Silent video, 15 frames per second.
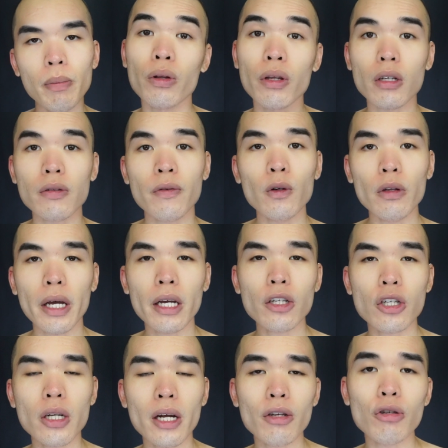With
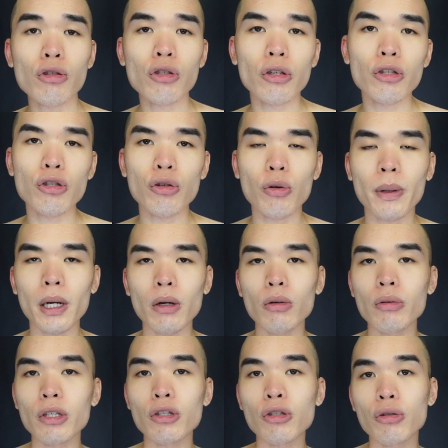exfoliation, I usually do about
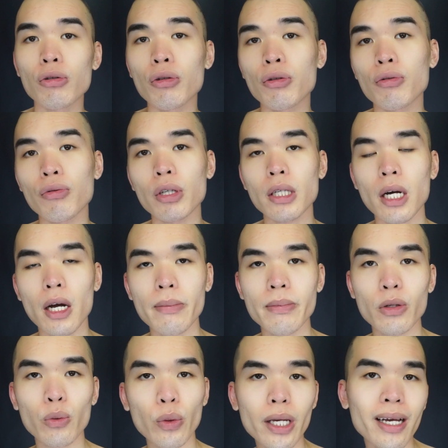only 2 to 3
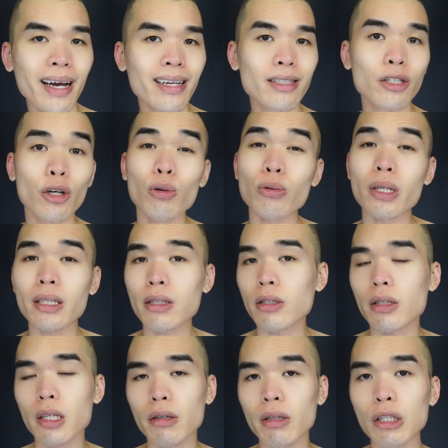times a week. I don't
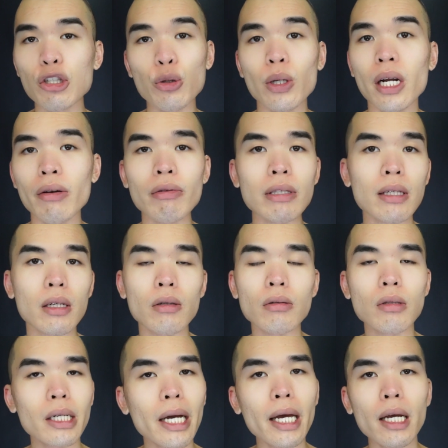necessarily do it every
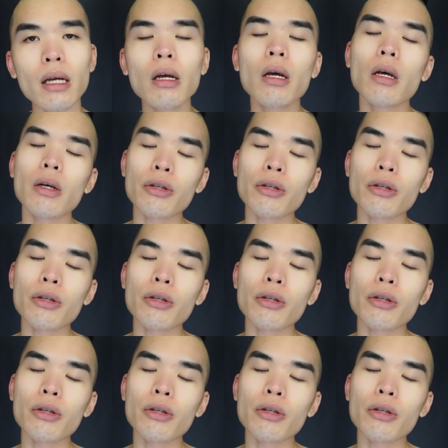single day.